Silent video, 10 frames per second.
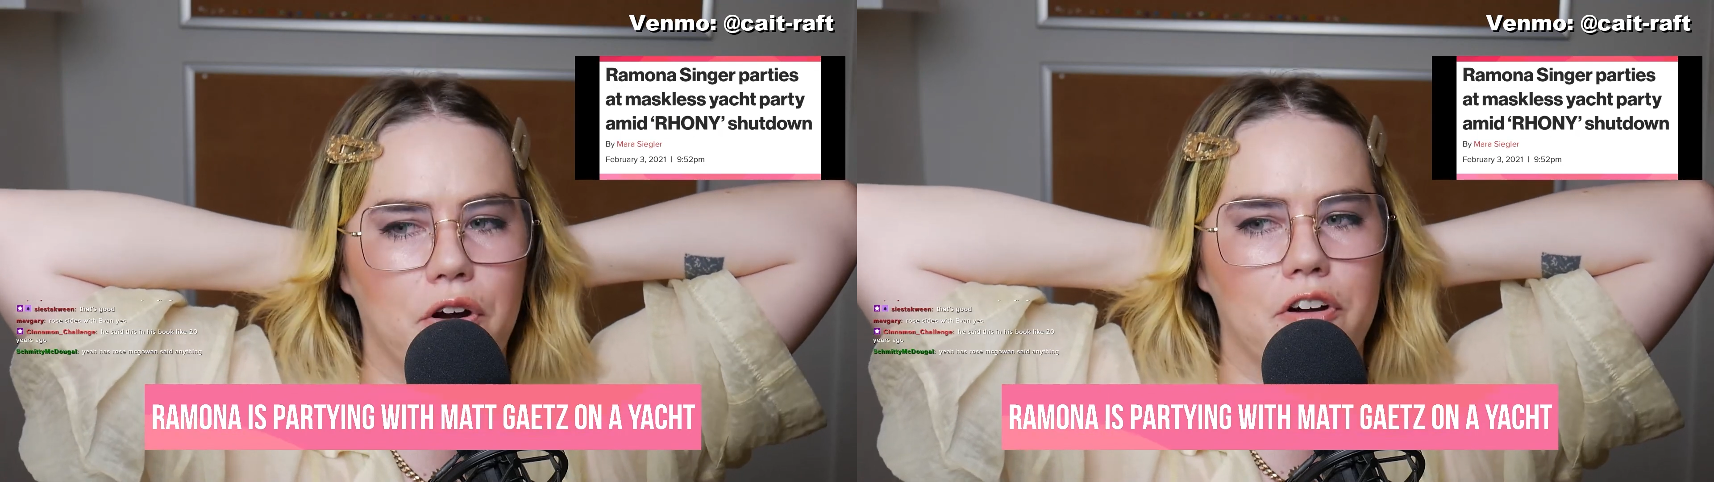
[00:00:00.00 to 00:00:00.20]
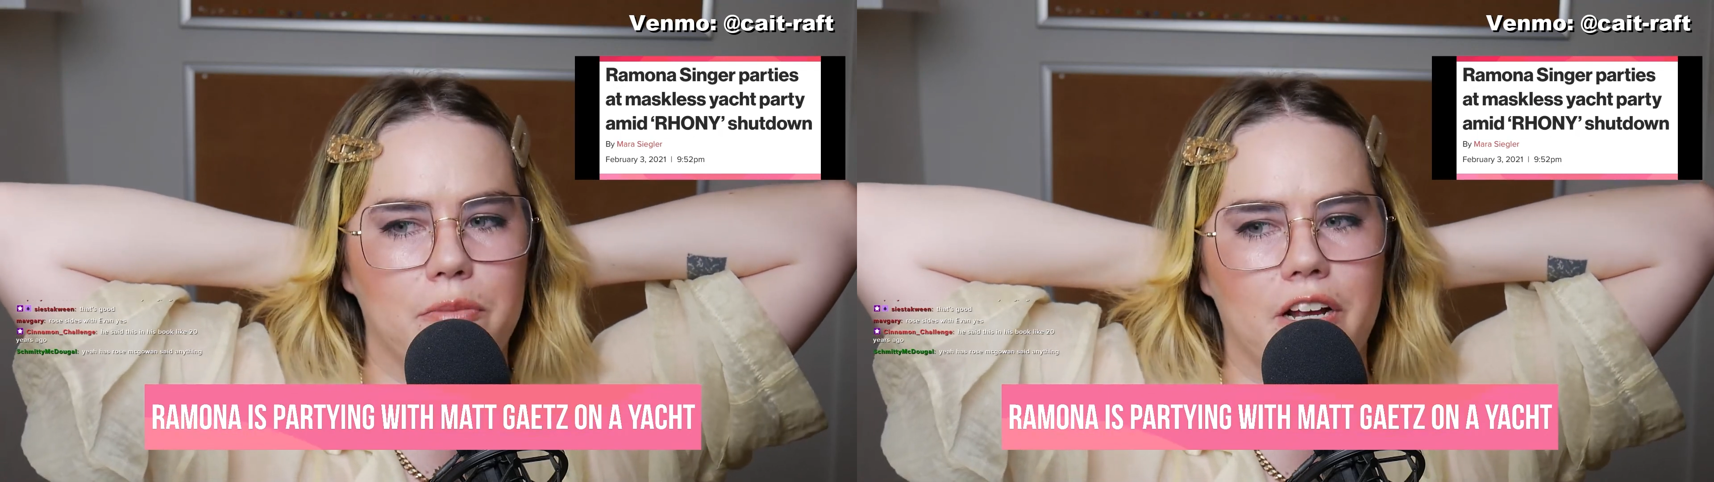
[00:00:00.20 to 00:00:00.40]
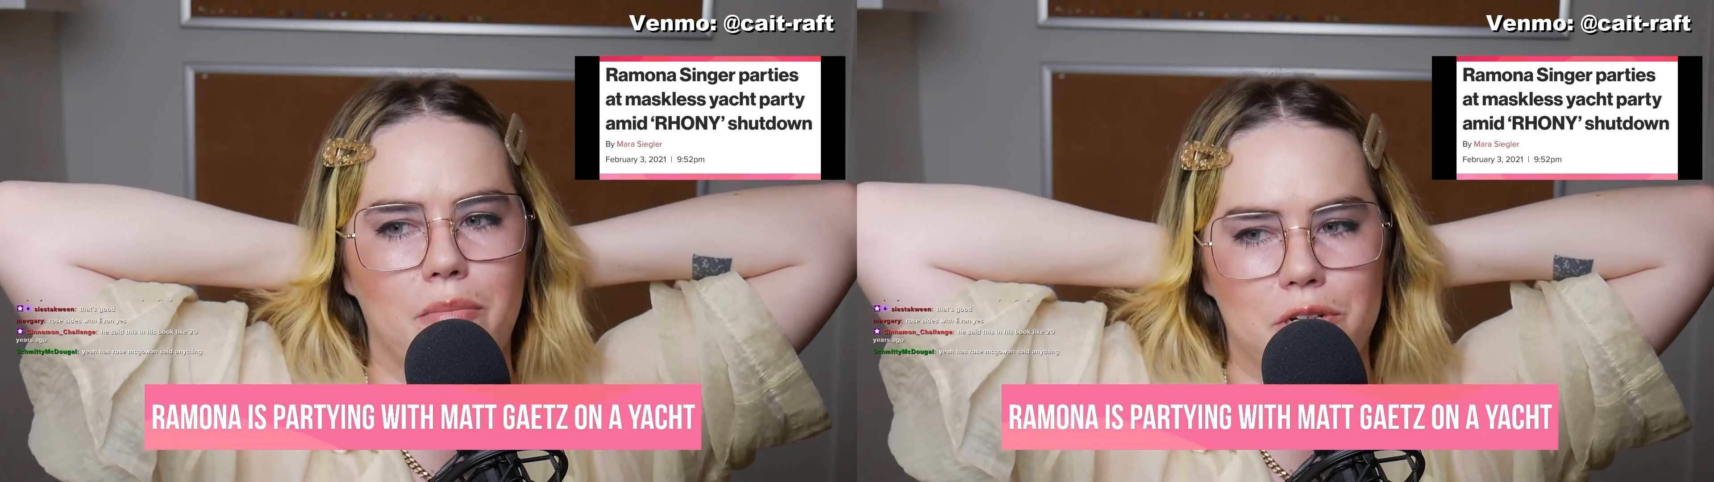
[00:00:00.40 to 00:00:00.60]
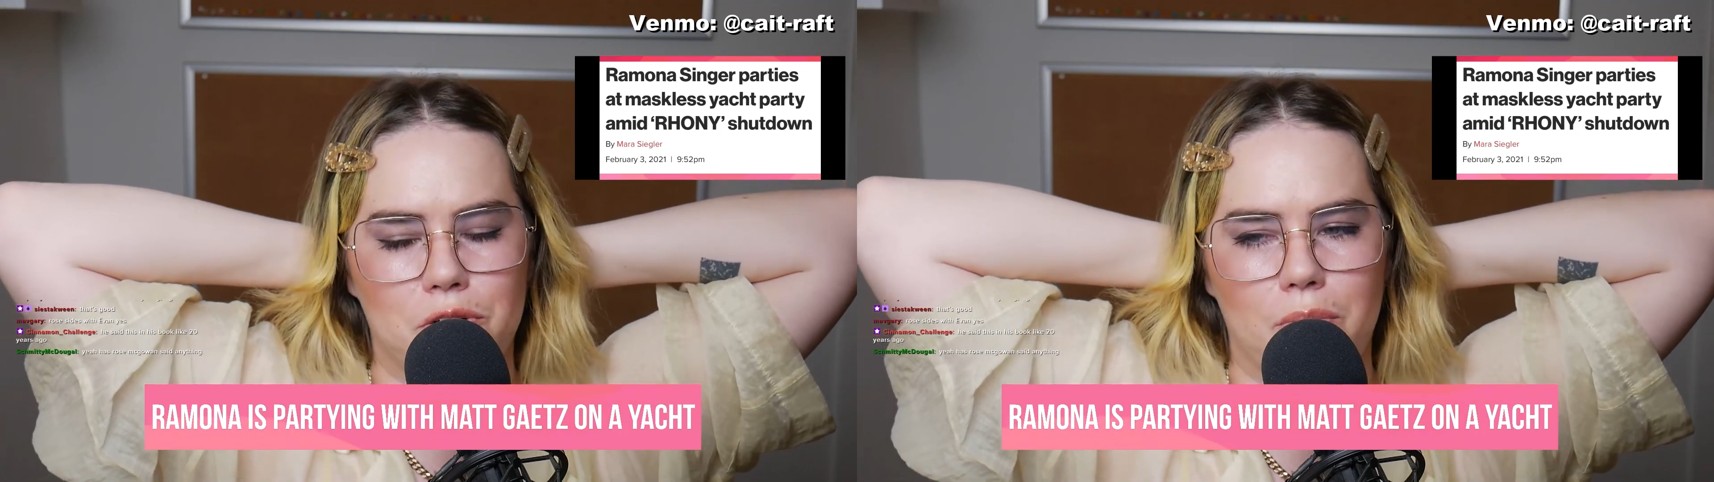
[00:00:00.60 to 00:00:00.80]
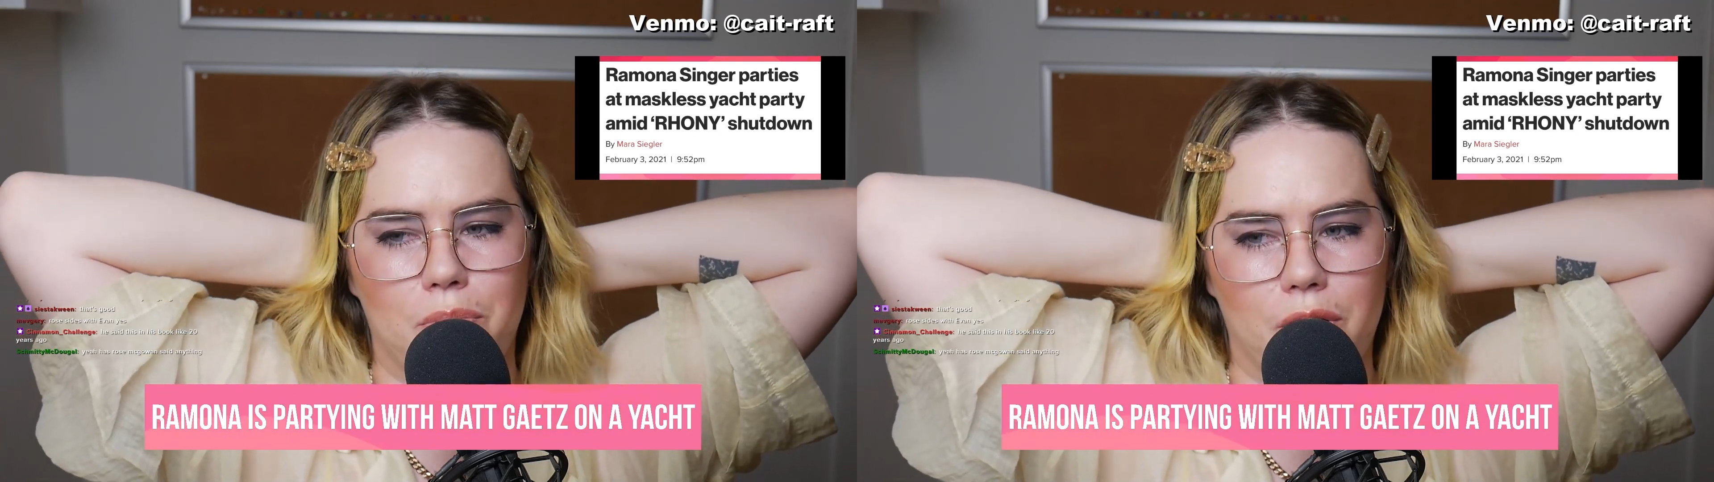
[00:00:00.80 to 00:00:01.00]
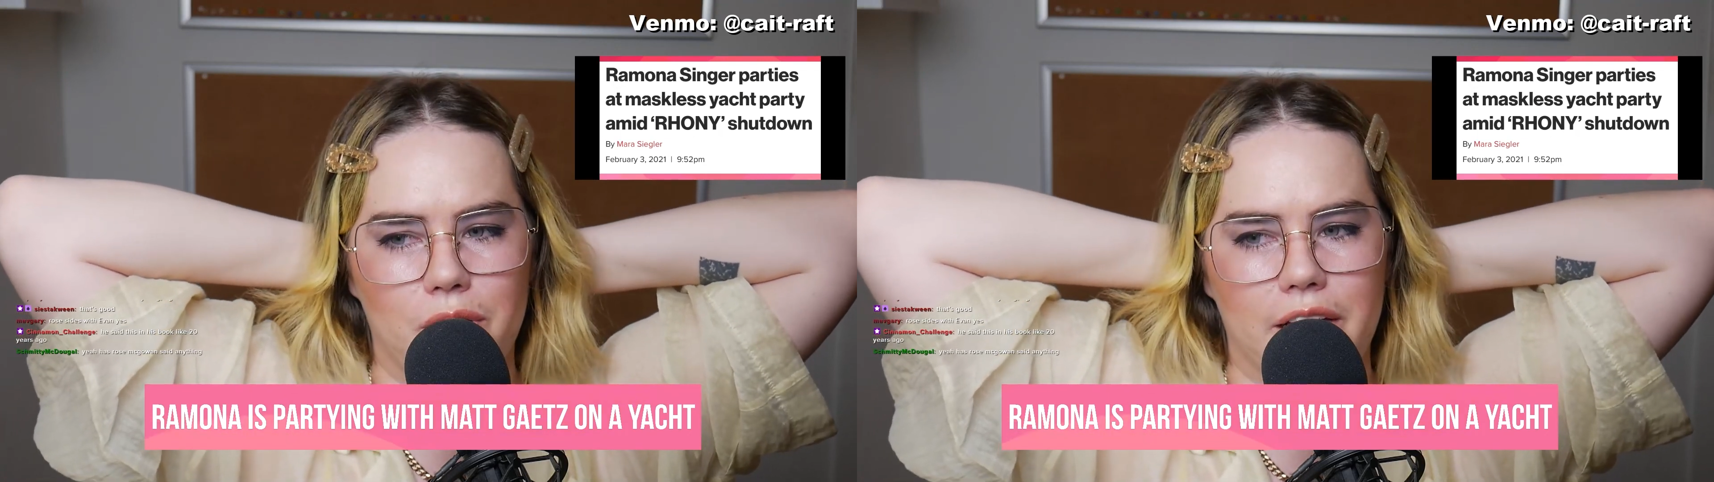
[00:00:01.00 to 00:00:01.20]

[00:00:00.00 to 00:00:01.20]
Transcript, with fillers: her to become a Trumper,